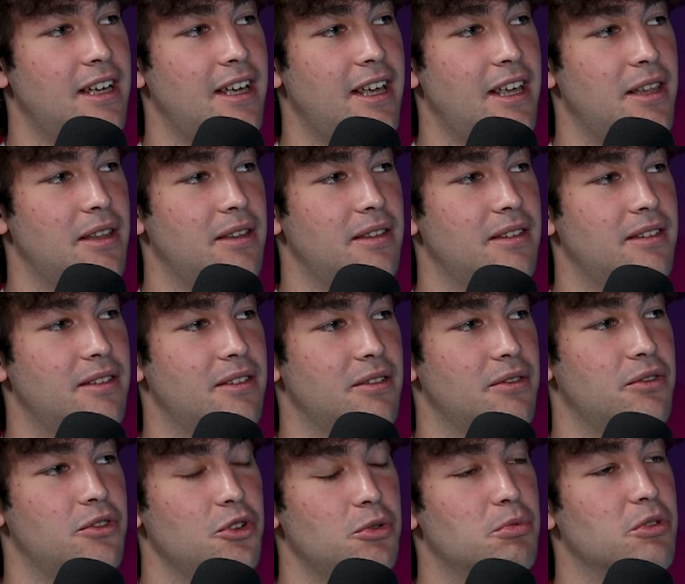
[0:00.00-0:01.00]
it's
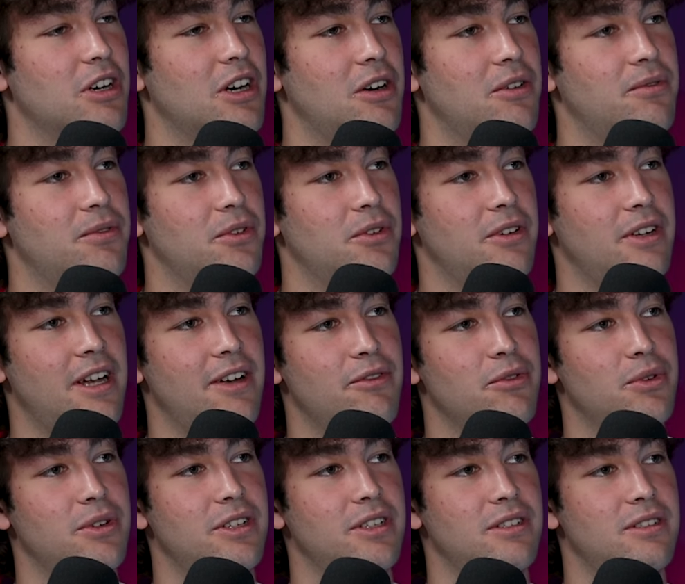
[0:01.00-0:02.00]
super helpful, and
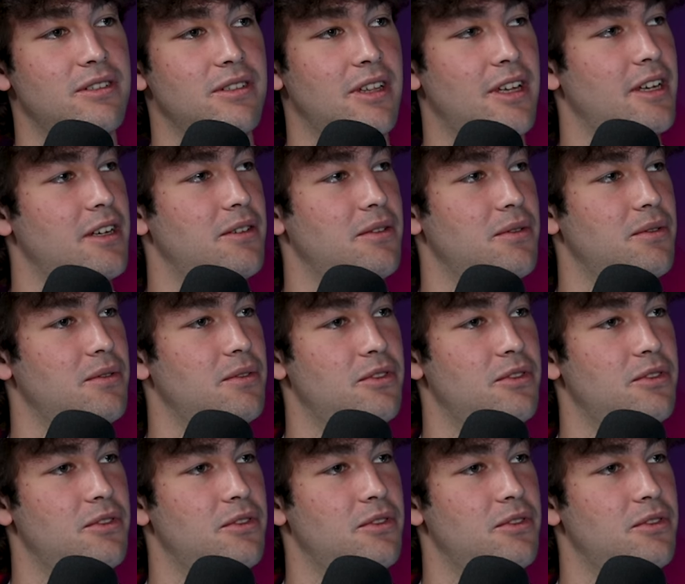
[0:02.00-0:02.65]
everyone is like